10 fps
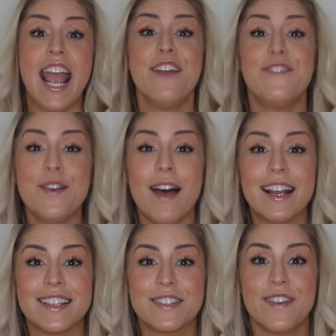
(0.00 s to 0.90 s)
If you
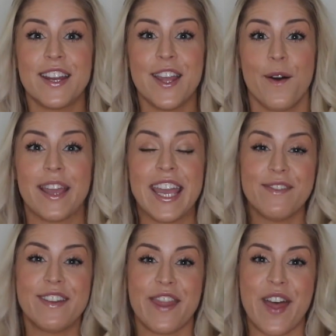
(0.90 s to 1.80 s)
like this video,
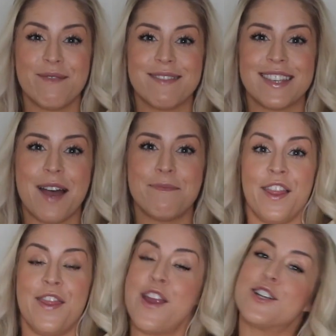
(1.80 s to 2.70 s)
give it a thumbs
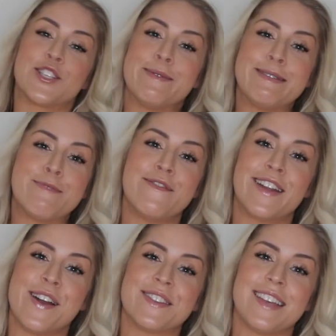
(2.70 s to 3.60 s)
up. There are so many more
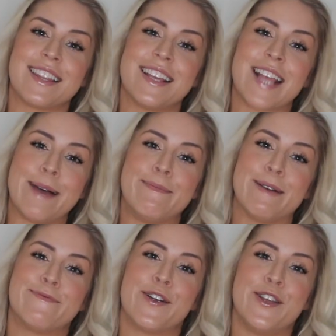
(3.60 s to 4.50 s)
videos like this coming
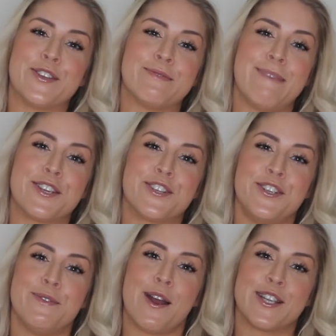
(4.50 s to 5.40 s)
up for you, so make sure
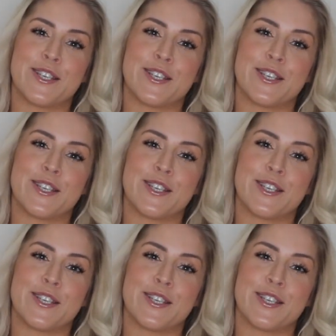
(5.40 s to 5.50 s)
you are